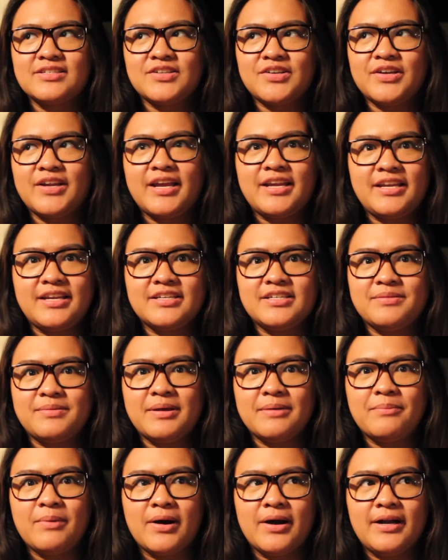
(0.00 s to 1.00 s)
It's a good idea to
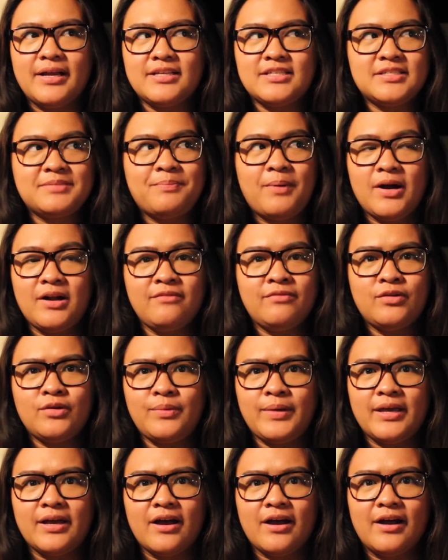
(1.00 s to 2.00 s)
be a part. It's part of who
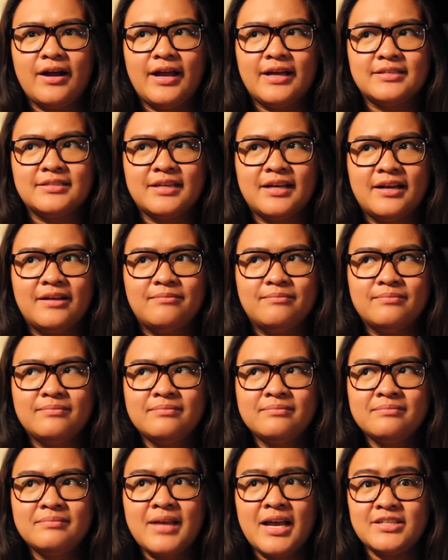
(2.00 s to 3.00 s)
we are as
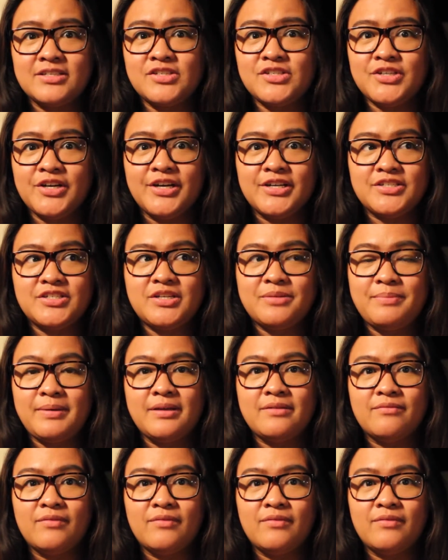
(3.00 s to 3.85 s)
a church, to be